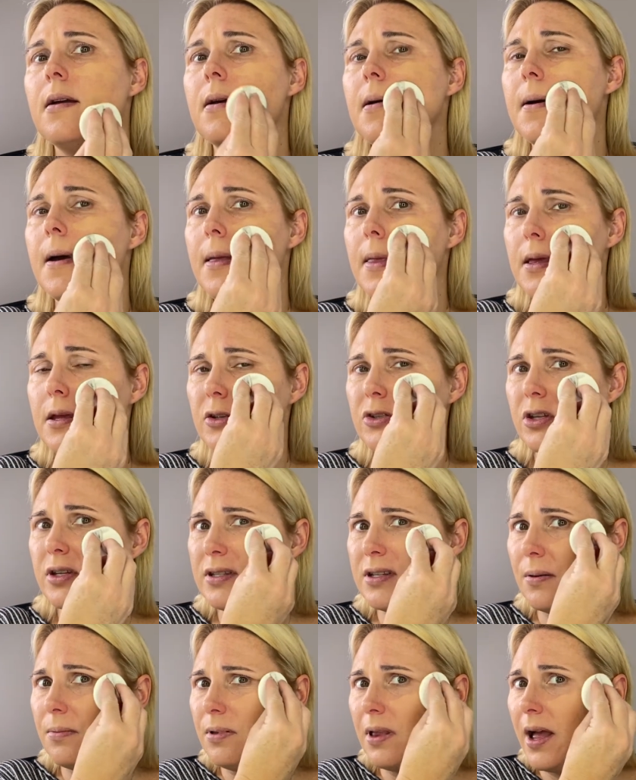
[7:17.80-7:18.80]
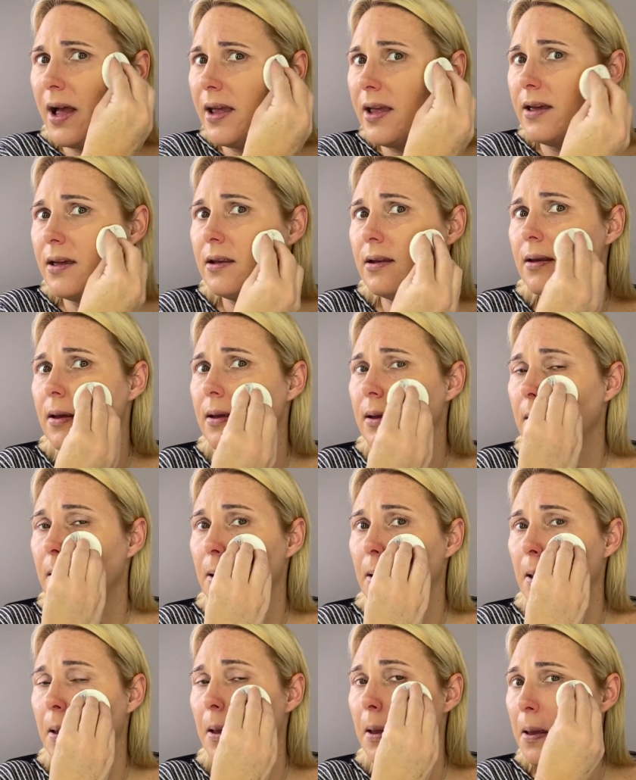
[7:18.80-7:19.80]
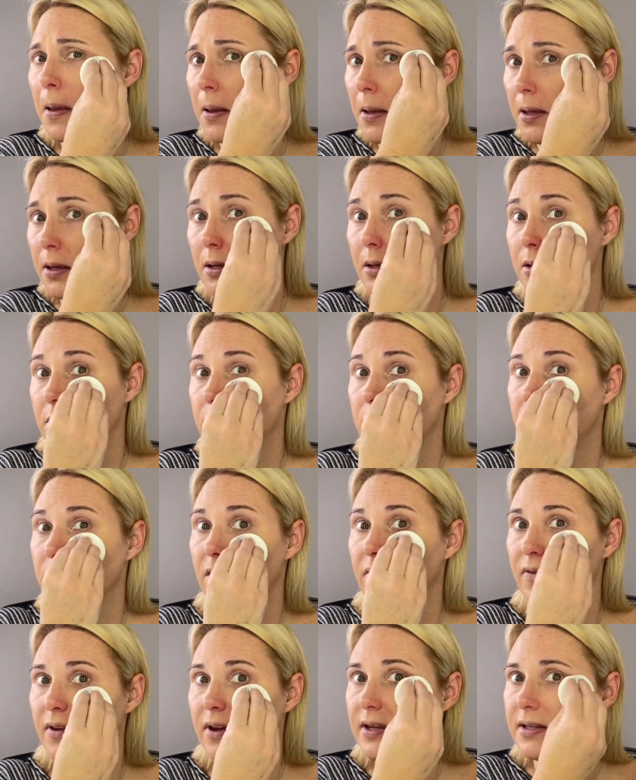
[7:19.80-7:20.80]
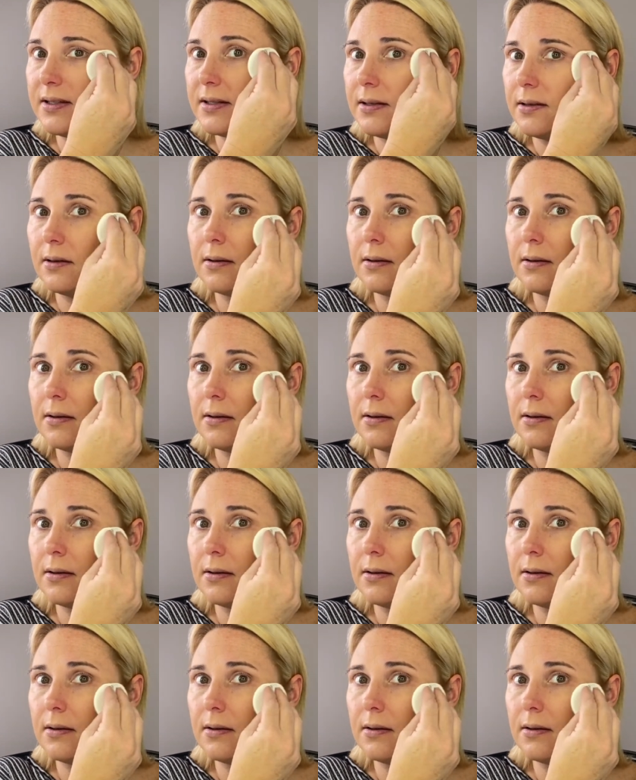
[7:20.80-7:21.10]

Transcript: and then just apply it to the face.